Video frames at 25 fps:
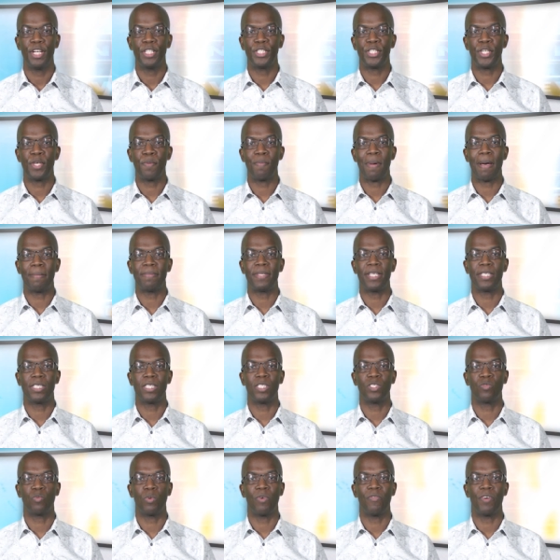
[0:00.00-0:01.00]
Two
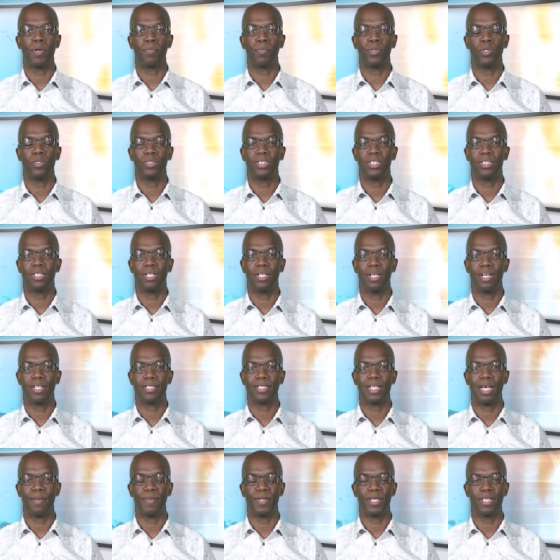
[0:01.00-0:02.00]
baptisms were reported
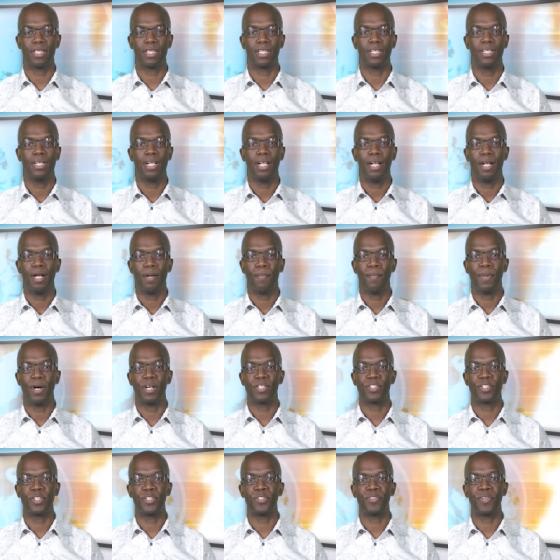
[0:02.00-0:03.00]
last Sabbath,
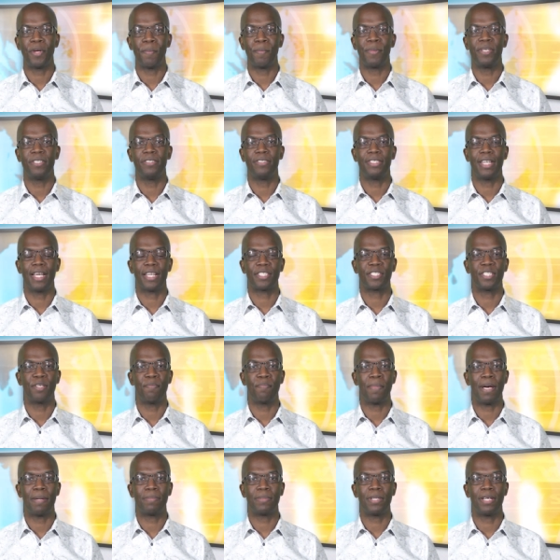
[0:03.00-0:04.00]
Pastor Tremon
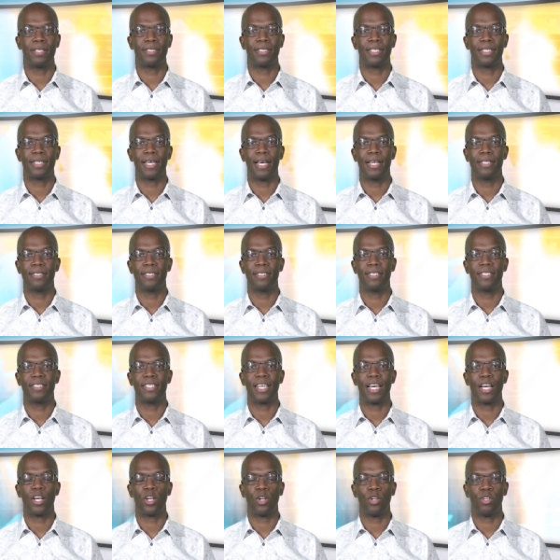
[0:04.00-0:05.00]
Jackson baptised a
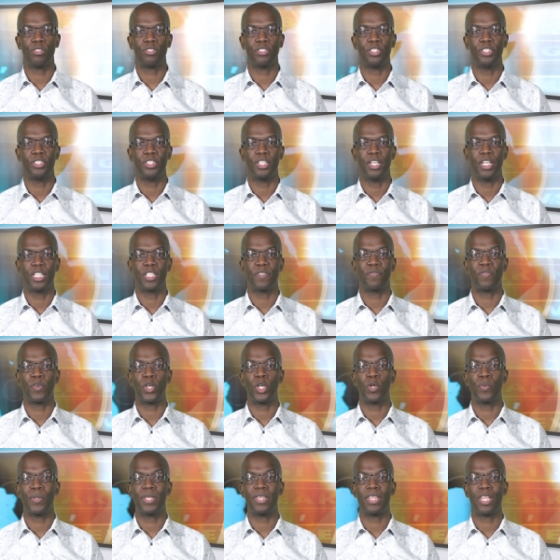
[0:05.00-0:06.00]
candidate at Gloucester Church
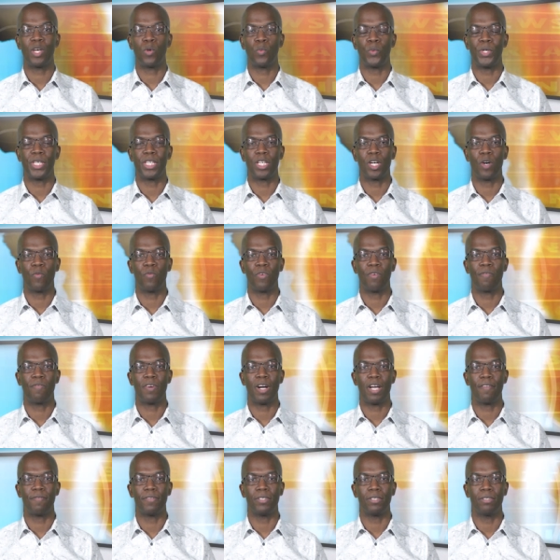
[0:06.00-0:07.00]
following their week of
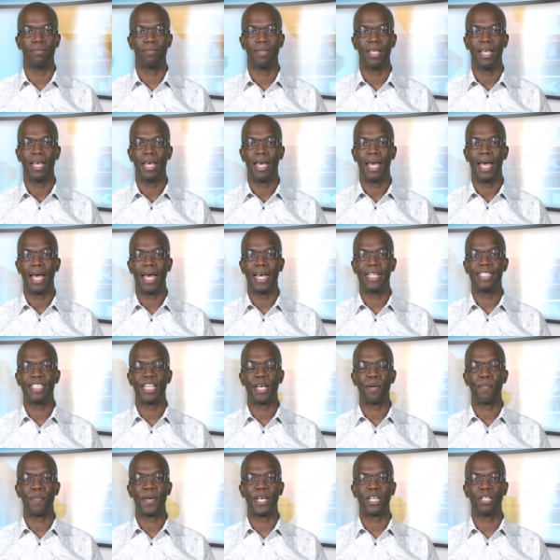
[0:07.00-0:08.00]
revival,
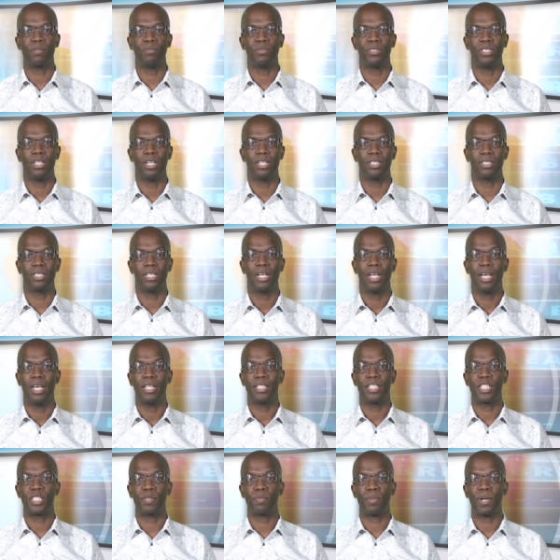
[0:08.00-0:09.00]
and at Peckham Church,
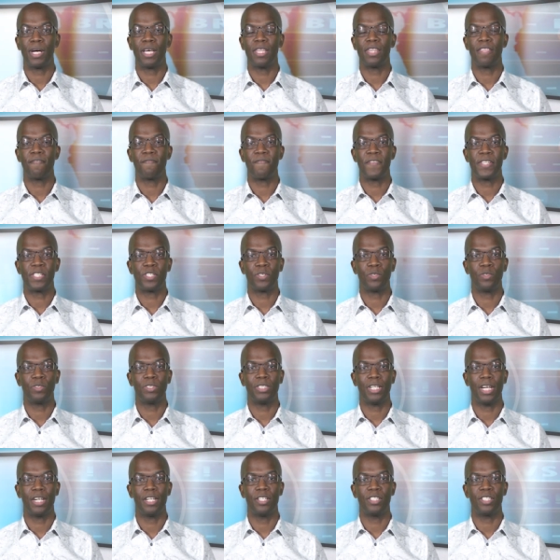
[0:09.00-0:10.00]
despite the
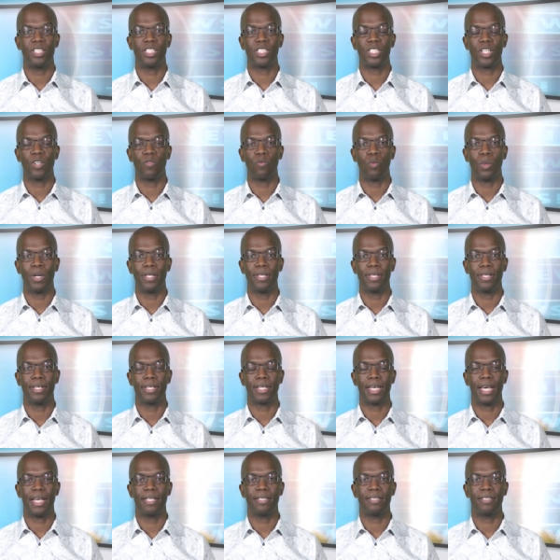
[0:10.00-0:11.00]
physical challenges of one of
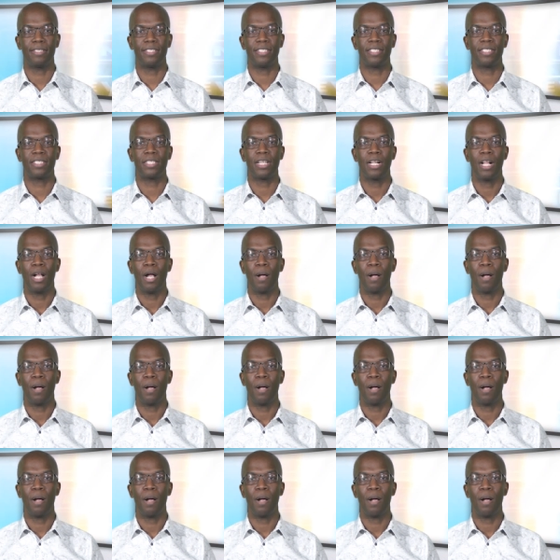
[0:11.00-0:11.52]
the candidates,